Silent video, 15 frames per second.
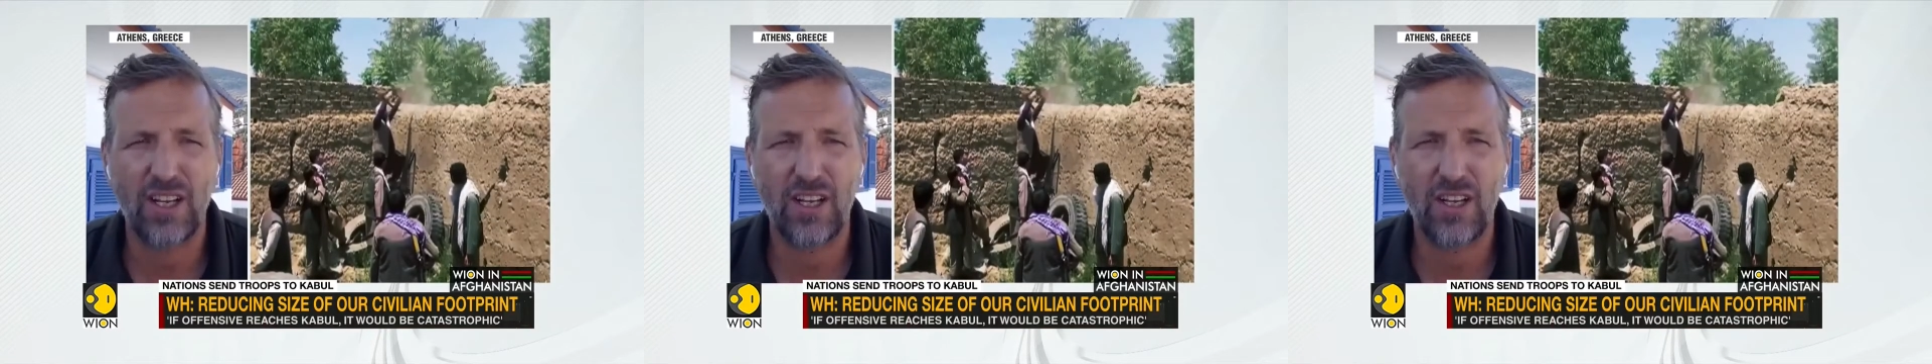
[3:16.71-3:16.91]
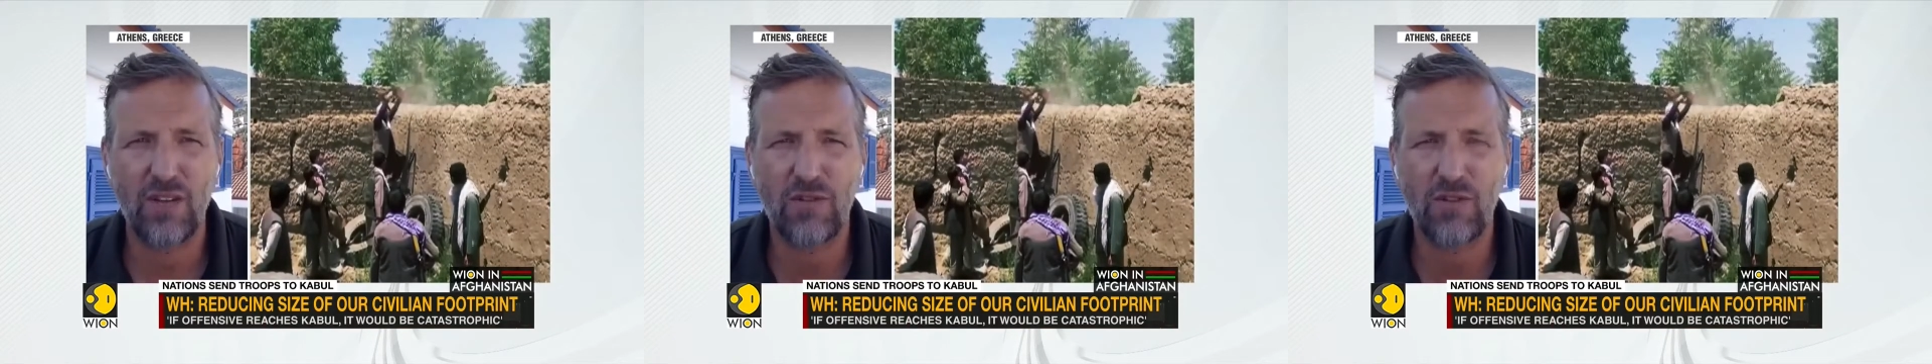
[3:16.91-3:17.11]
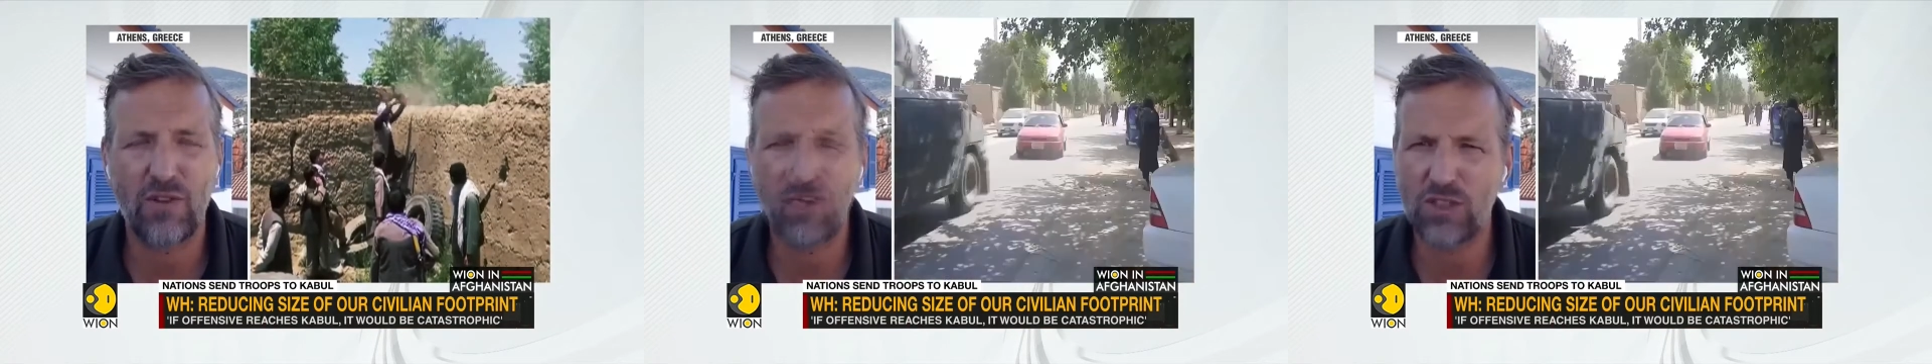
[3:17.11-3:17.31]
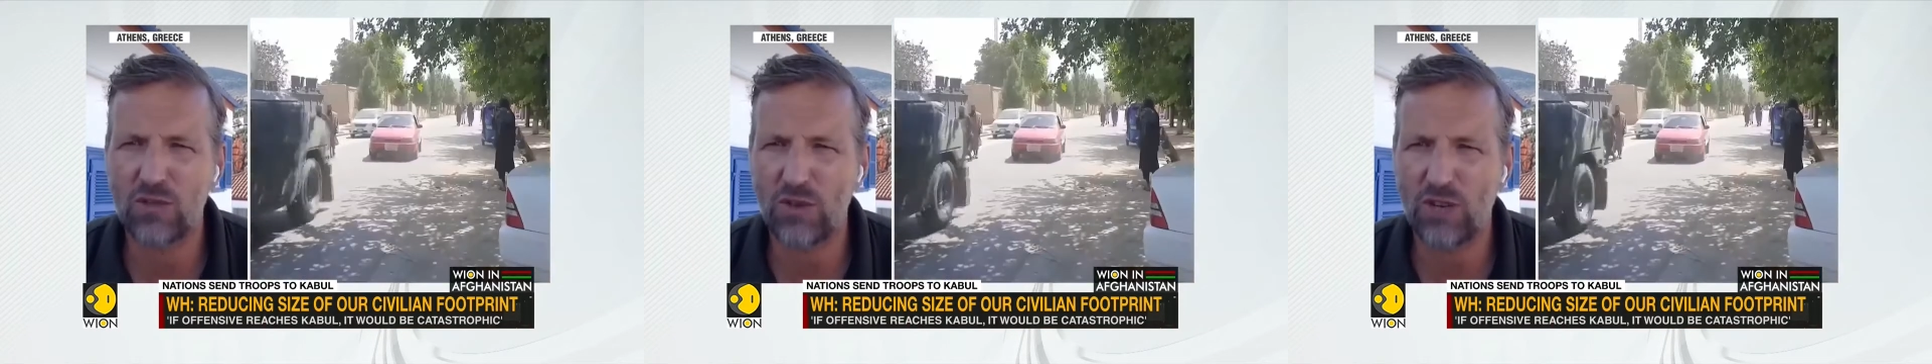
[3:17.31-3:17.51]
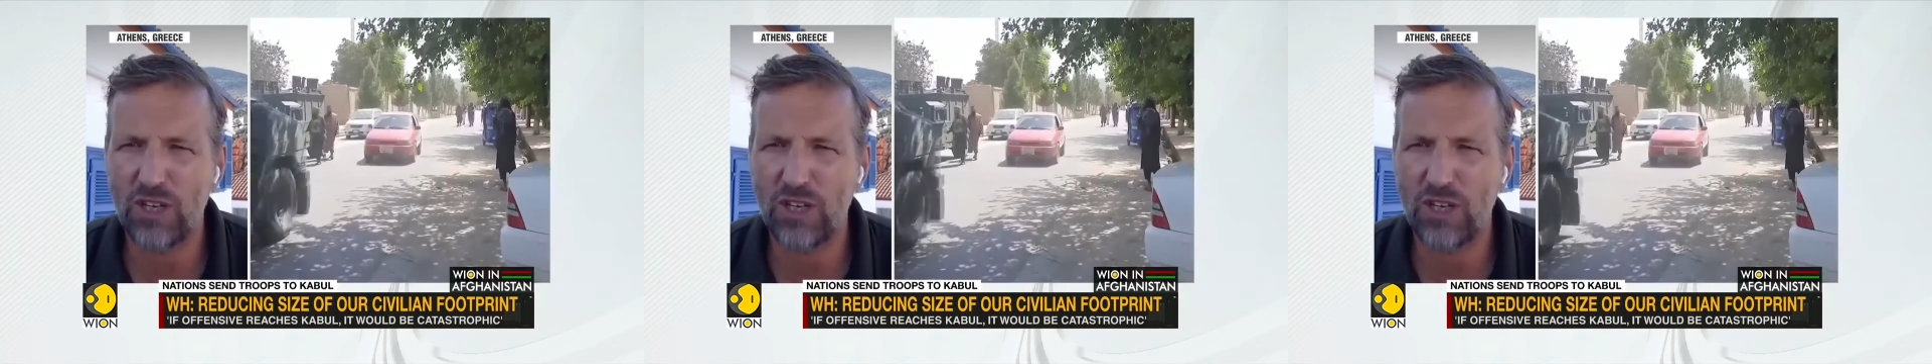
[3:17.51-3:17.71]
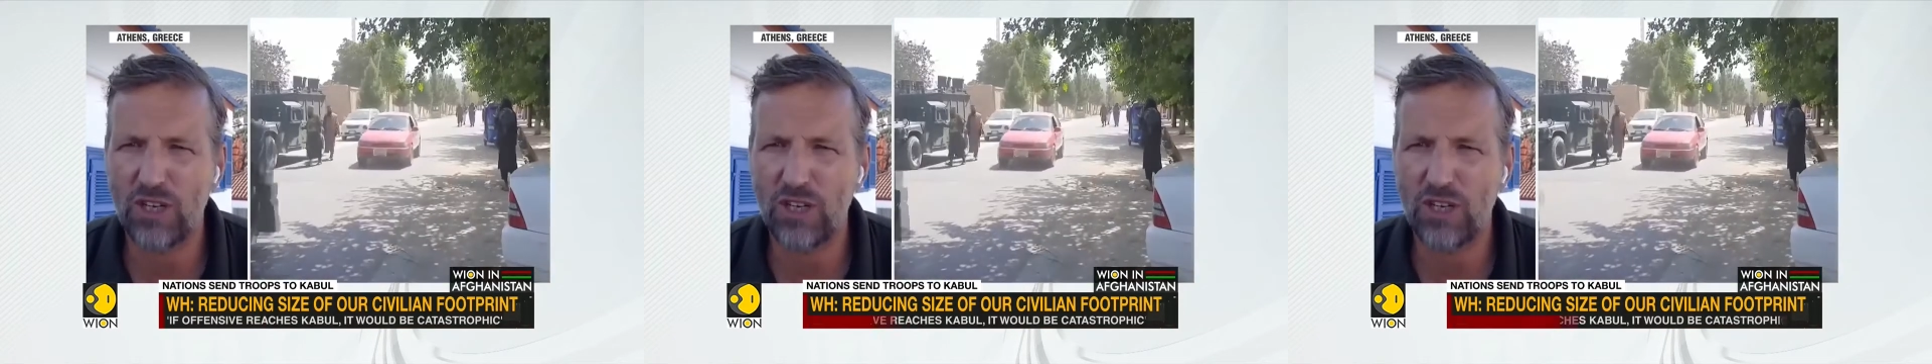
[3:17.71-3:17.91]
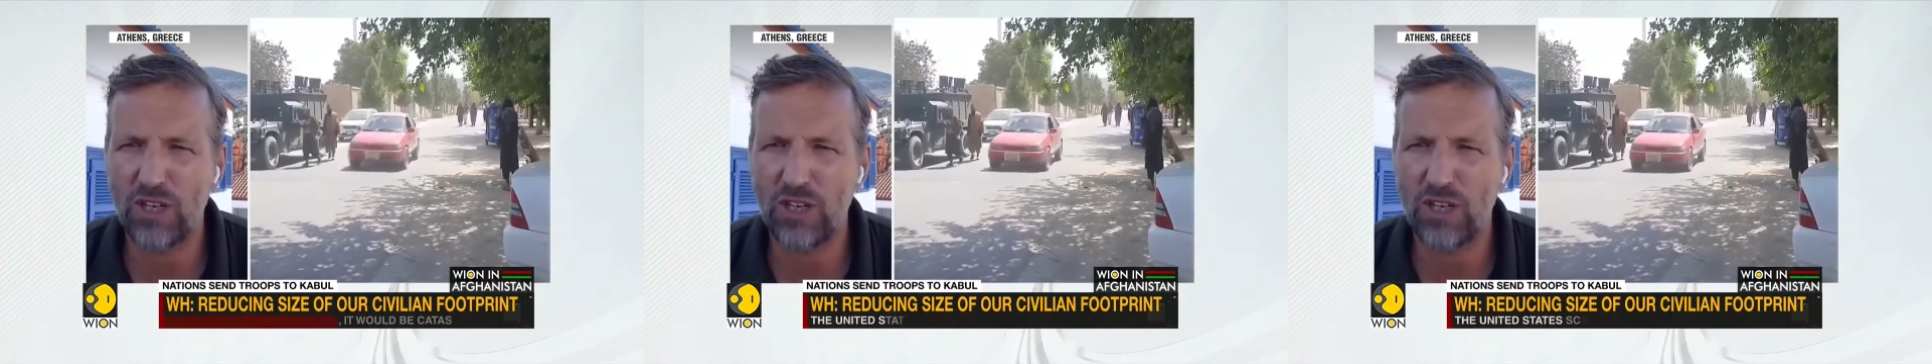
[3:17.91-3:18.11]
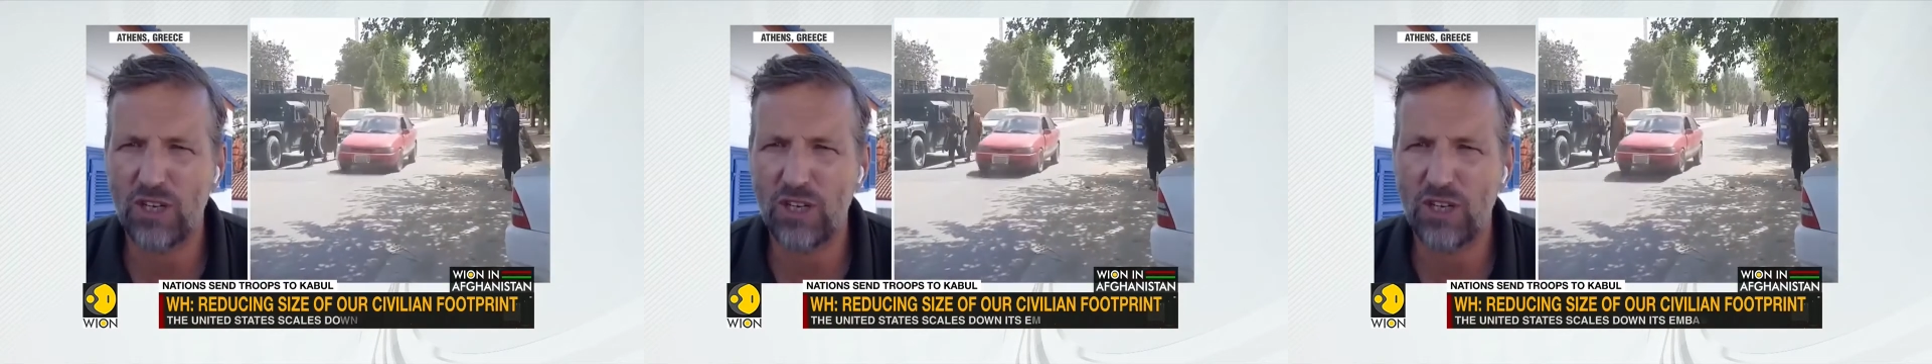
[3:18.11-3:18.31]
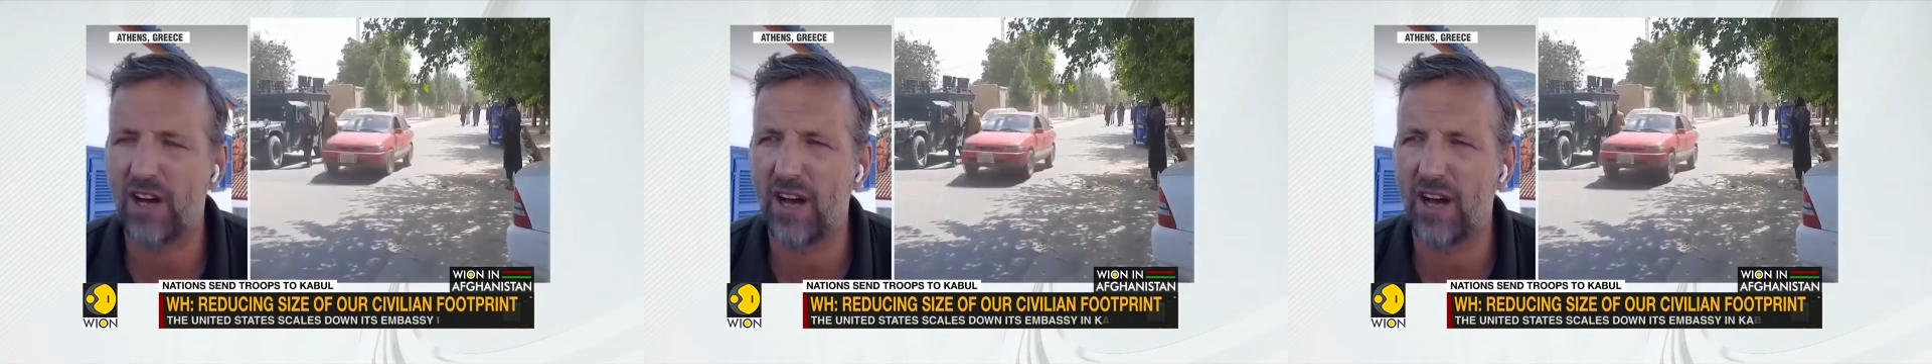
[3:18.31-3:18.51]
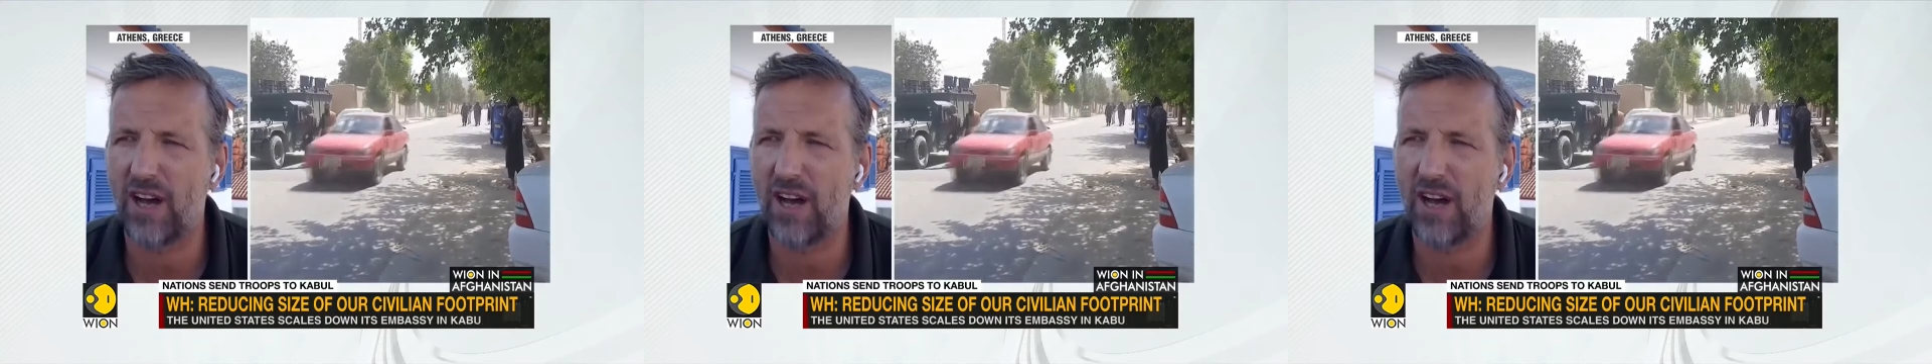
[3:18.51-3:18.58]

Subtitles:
you've got to ask yourself